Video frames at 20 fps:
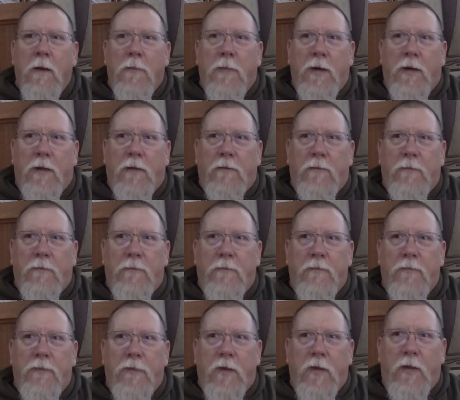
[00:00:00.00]
But
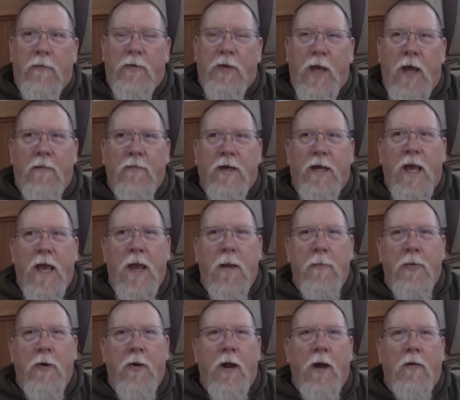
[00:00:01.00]
if you have a
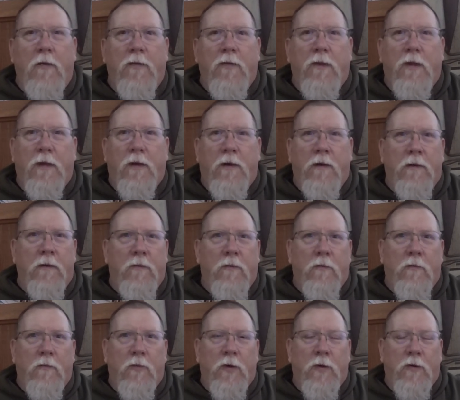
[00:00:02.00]
camper out in the
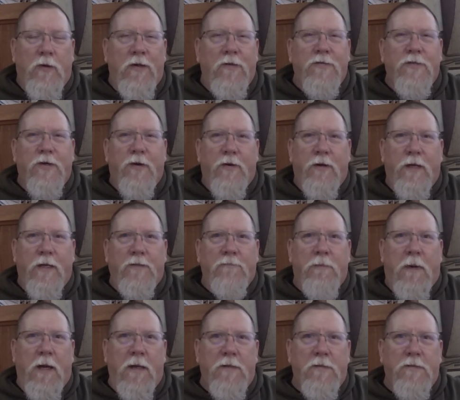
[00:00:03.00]
wilderness, you're going to get
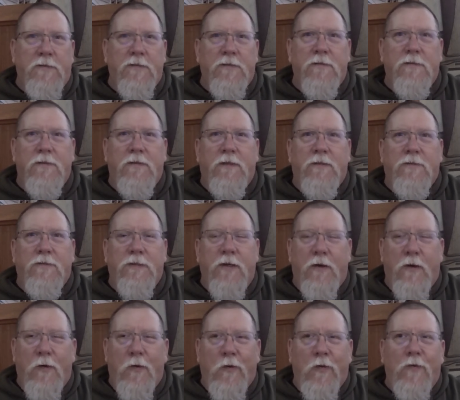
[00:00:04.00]
mice. And
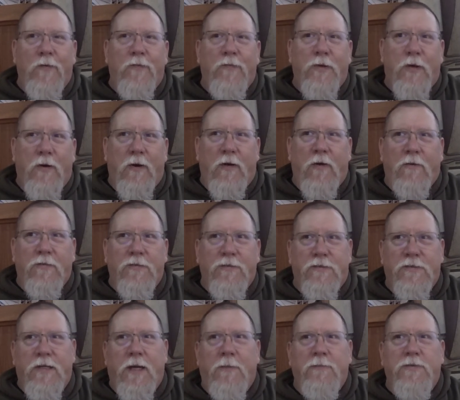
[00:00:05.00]
so there are
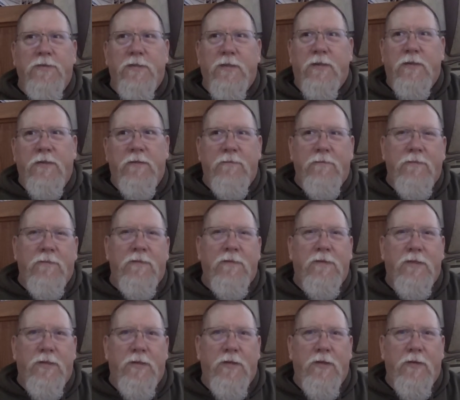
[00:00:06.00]
steps to,
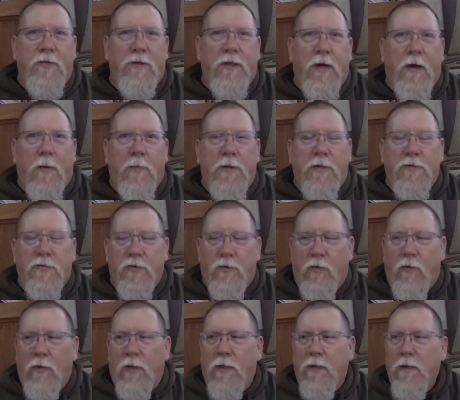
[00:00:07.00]
to do to help
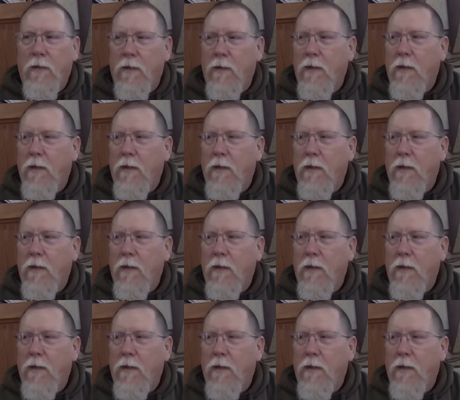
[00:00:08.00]
control it.